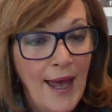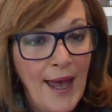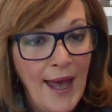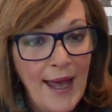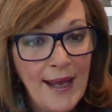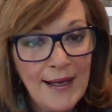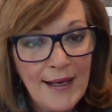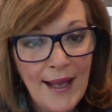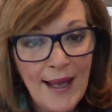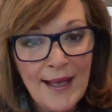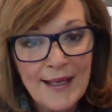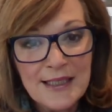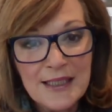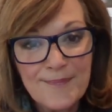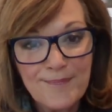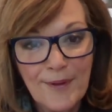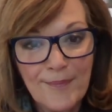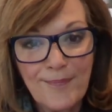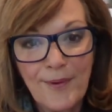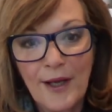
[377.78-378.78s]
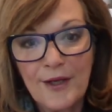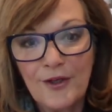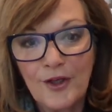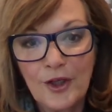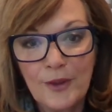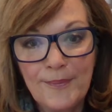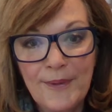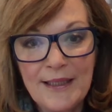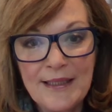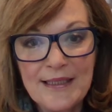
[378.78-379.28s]
And last but by
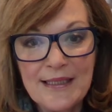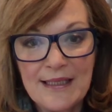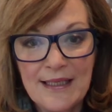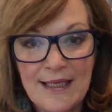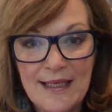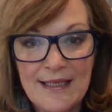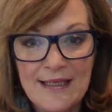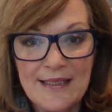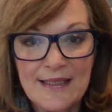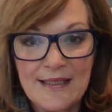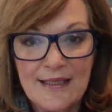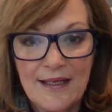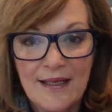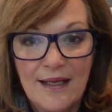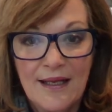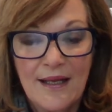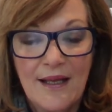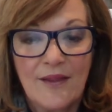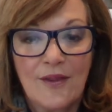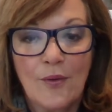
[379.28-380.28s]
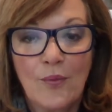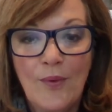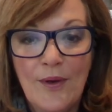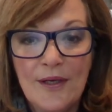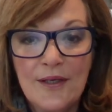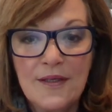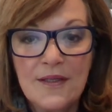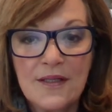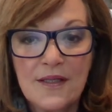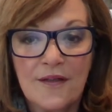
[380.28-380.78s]
no means least, the
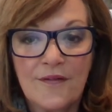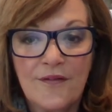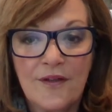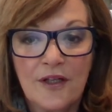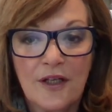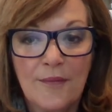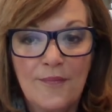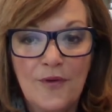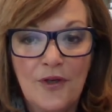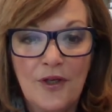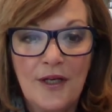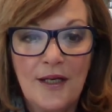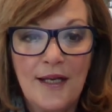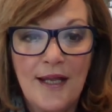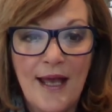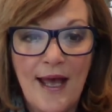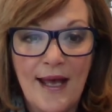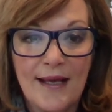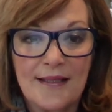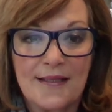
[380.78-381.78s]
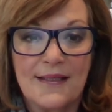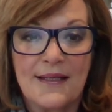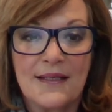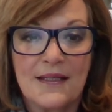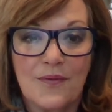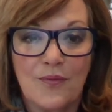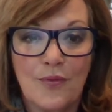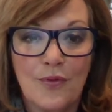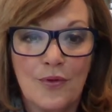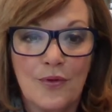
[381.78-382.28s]
winners of the Community
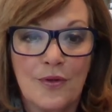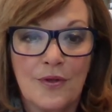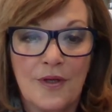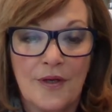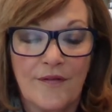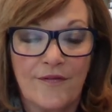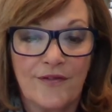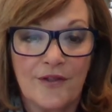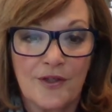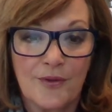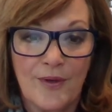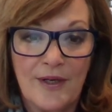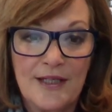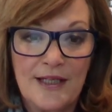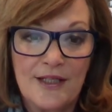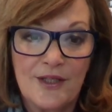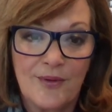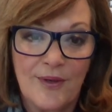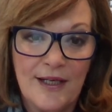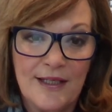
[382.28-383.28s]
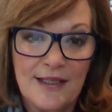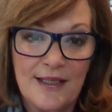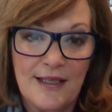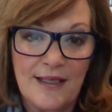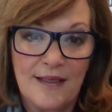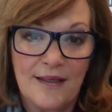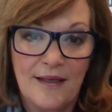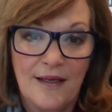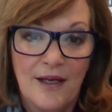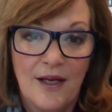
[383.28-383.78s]
Access Award for
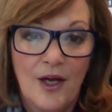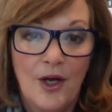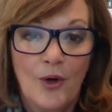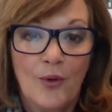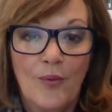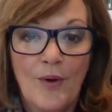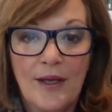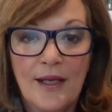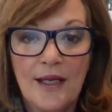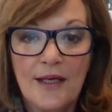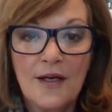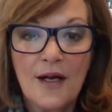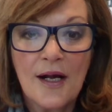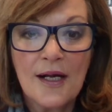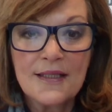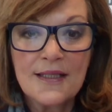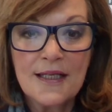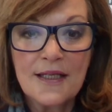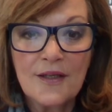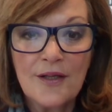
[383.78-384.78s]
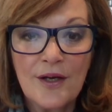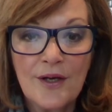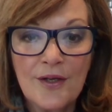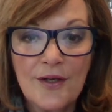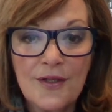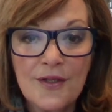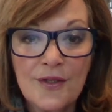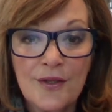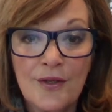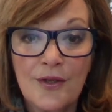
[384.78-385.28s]
2020, recognising
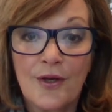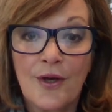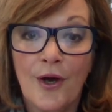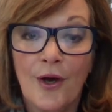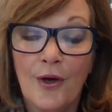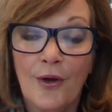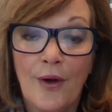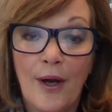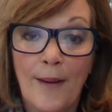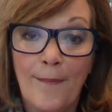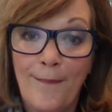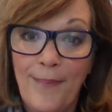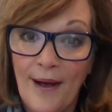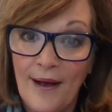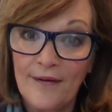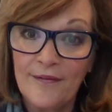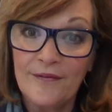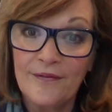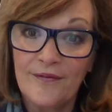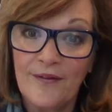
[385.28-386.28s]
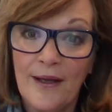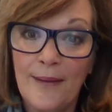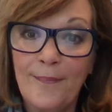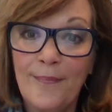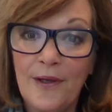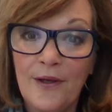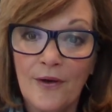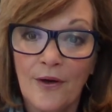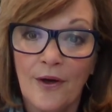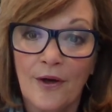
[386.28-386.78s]
those who go above and
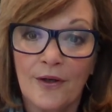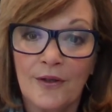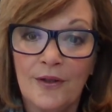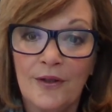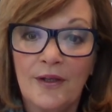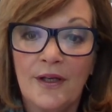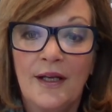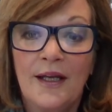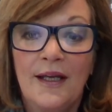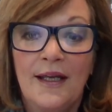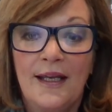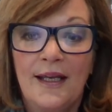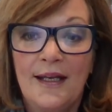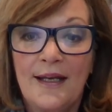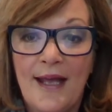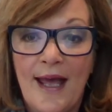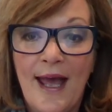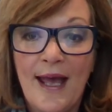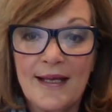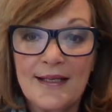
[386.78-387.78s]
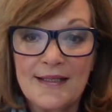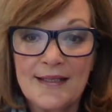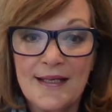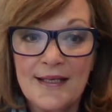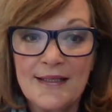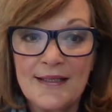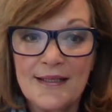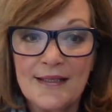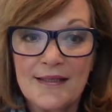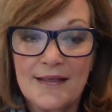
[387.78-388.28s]
beyond in
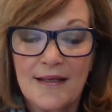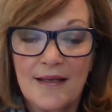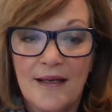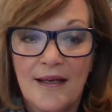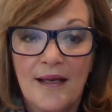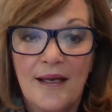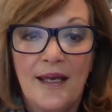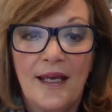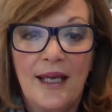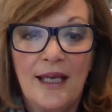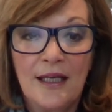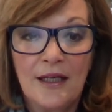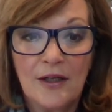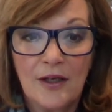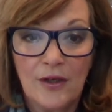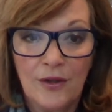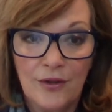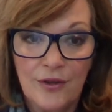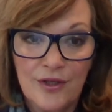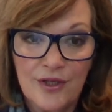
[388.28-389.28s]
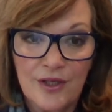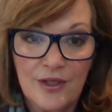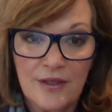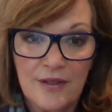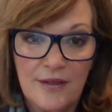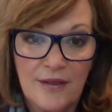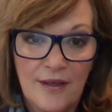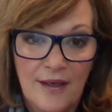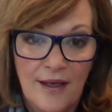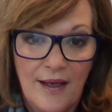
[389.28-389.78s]
access,
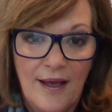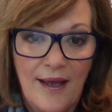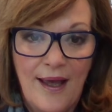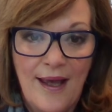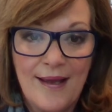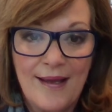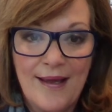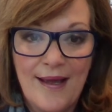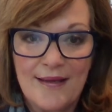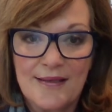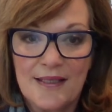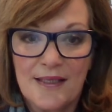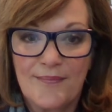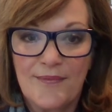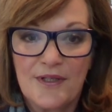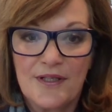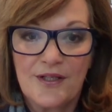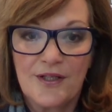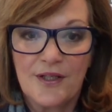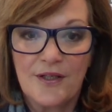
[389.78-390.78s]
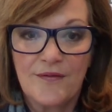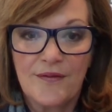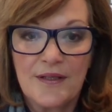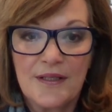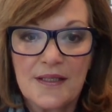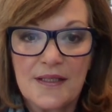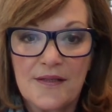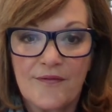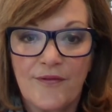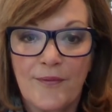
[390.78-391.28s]
inclusion, and customer
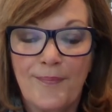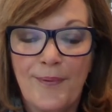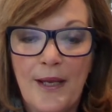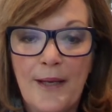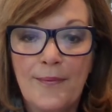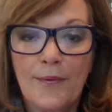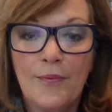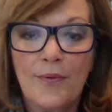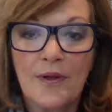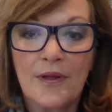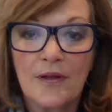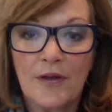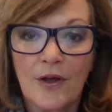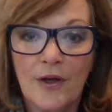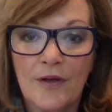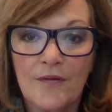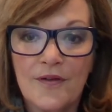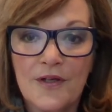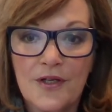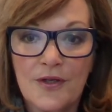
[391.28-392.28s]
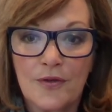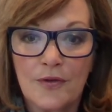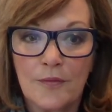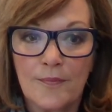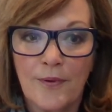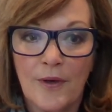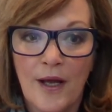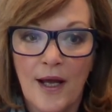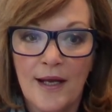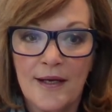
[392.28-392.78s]
service for people with low vision or
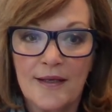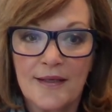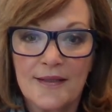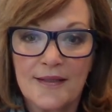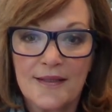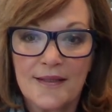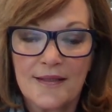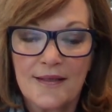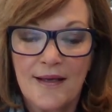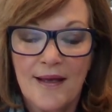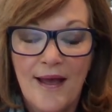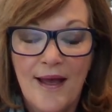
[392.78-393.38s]
blindness.